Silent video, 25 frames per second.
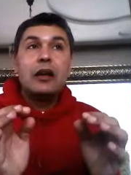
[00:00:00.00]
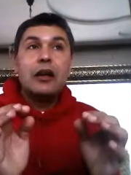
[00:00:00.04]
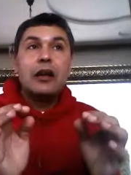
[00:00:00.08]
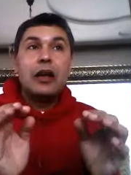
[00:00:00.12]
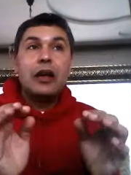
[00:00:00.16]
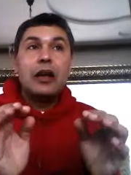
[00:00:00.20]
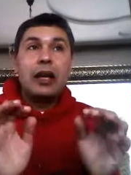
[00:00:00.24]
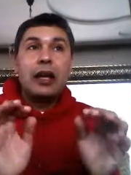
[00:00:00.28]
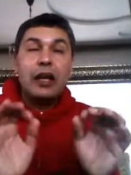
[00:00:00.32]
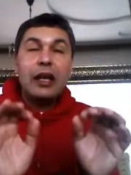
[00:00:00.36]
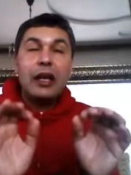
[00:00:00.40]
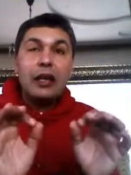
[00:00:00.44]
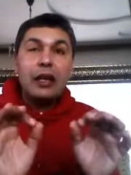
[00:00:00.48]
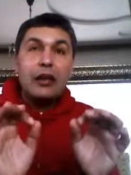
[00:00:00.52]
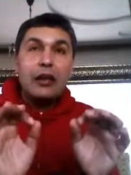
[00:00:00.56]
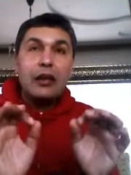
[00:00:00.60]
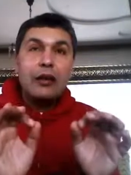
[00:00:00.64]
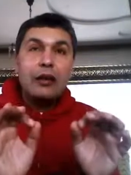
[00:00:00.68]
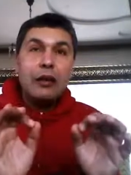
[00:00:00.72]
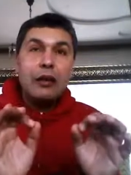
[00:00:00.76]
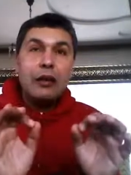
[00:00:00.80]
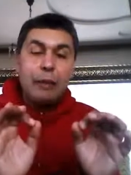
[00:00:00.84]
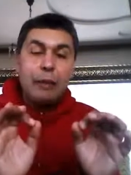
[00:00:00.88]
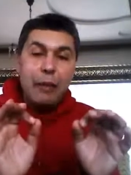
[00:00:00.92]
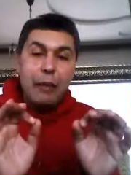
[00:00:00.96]

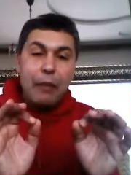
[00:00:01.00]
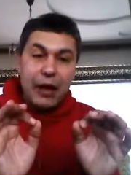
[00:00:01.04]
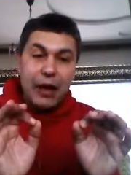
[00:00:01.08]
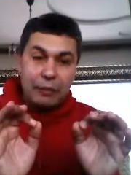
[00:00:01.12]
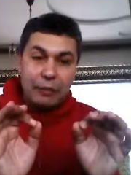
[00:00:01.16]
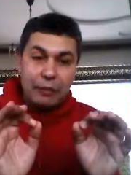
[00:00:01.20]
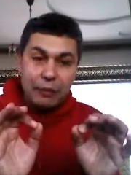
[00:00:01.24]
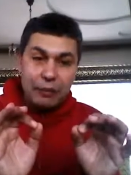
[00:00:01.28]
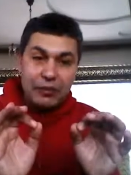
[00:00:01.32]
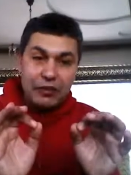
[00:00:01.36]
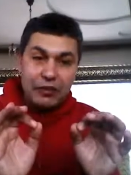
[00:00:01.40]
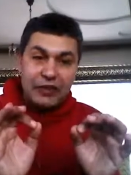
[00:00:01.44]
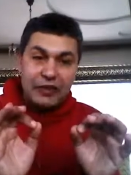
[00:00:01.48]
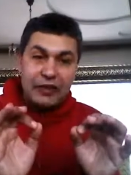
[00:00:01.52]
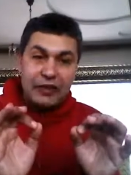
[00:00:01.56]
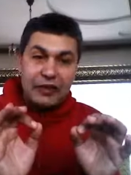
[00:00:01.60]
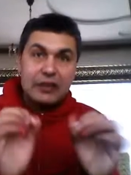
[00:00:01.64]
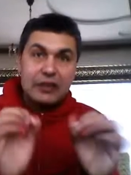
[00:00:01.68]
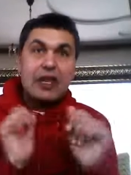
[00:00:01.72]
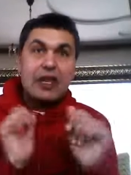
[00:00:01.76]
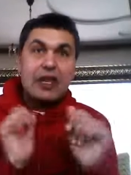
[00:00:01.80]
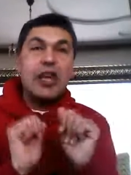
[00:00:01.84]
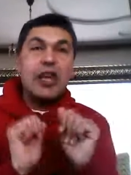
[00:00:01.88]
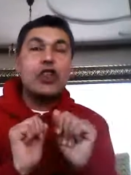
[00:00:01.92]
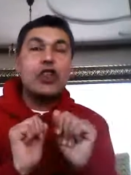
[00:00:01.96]
In my
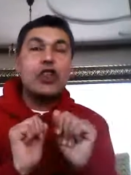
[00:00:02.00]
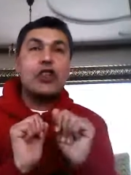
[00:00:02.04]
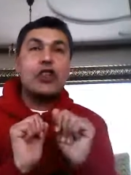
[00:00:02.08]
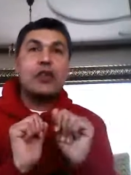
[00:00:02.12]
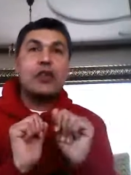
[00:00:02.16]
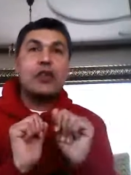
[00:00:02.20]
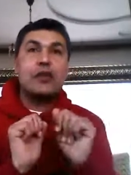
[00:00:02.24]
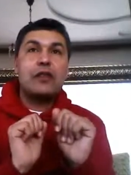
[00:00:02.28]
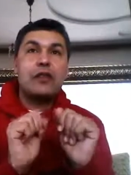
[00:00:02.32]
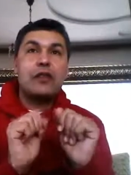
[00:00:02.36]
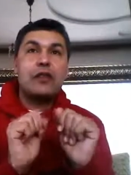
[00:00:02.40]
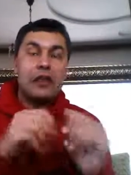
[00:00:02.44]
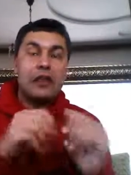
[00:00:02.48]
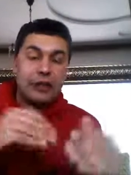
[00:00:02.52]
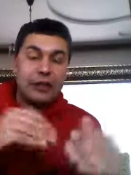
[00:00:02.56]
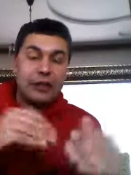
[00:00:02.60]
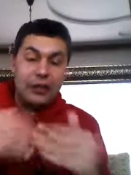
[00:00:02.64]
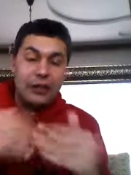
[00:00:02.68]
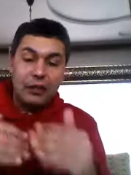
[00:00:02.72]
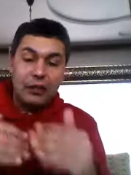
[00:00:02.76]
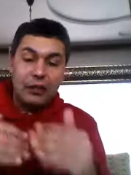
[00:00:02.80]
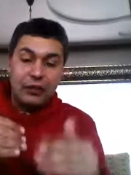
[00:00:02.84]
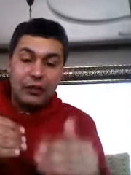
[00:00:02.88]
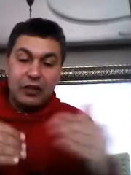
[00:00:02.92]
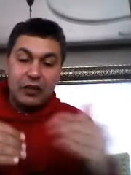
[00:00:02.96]
presentation, that's
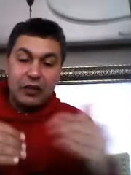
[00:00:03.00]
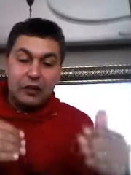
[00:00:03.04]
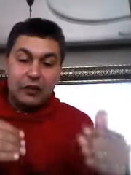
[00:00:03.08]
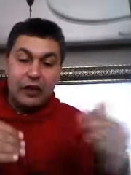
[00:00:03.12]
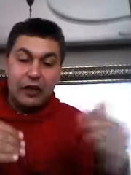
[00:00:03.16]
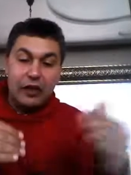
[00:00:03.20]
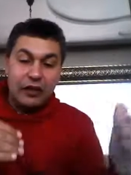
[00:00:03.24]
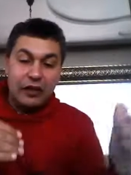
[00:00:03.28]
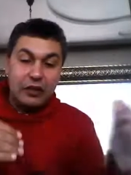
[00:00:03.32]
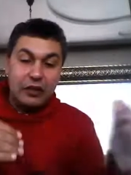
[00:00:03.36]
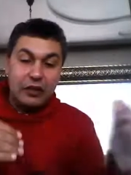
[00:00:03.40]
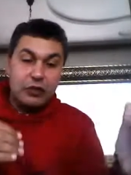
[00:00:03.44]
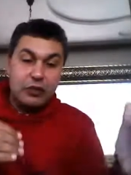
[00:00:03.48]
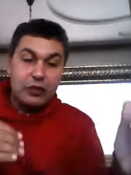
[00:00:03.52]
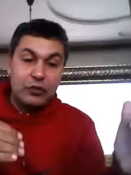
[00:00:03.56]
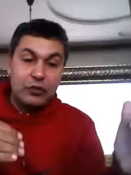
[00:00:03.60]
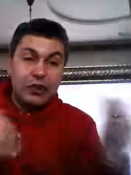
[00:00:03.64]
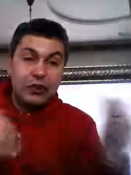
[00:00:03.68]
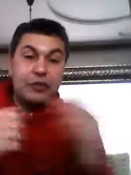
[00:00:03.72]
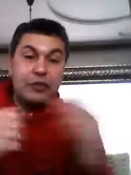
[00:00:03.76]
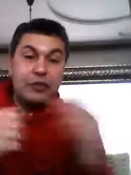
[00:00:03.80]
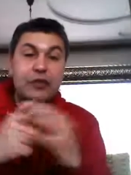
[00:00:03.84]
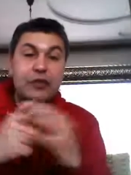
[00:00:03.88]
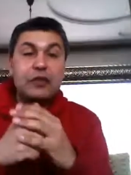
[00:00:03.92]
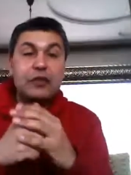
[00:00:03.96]
going to be divided into
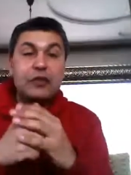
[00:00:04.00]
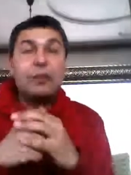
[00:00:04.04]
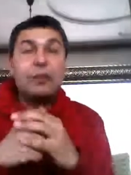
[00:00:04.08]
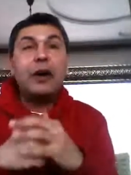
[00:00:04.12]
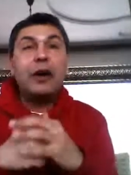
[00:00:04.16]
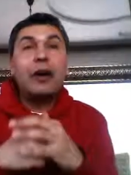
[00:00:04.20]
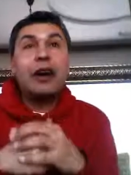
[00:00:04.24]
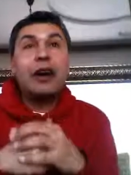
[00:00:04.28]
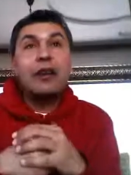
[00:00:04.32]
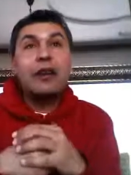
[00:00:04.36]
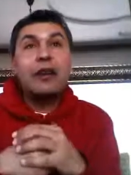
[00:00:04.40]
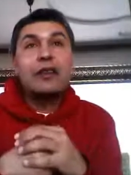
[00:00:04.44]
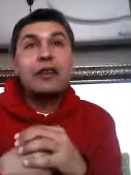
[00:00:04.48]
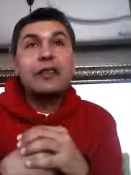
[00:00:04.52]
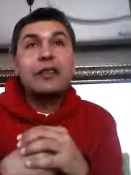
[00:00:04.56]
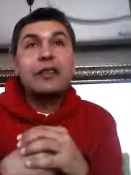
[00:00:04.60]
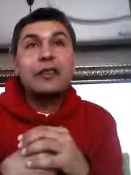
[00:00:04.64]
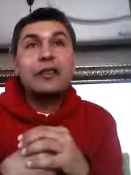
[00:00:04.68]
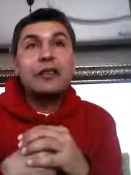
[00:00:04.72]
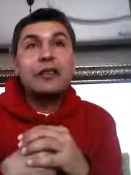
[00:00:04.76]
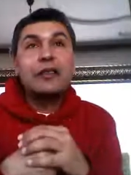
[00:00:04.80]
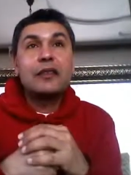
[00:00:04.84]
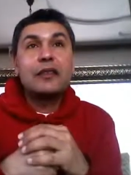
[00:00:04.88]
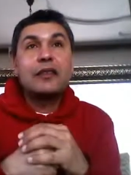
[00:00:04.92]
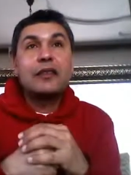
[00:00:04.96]
different
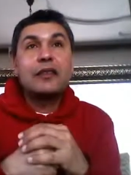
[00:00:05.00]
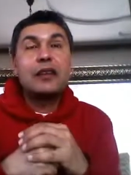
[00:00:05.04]
parts,